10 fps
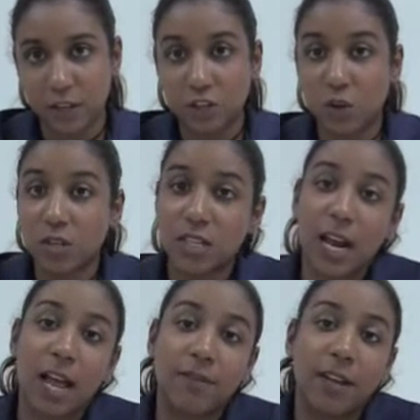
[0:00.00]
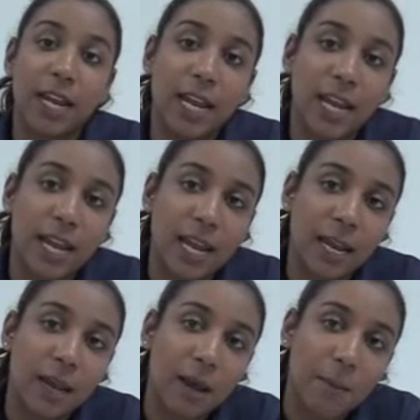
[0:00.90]
So does it have
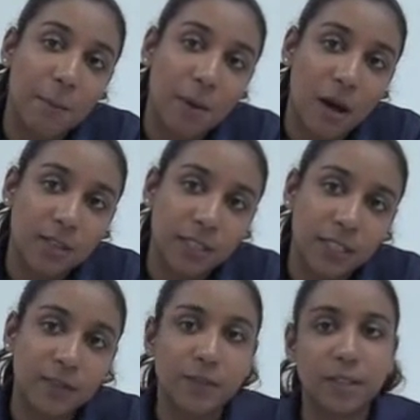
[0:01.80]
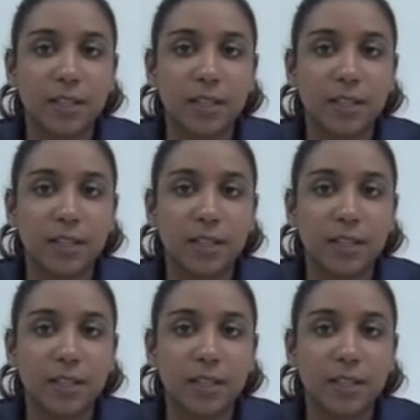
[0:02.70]
a positive,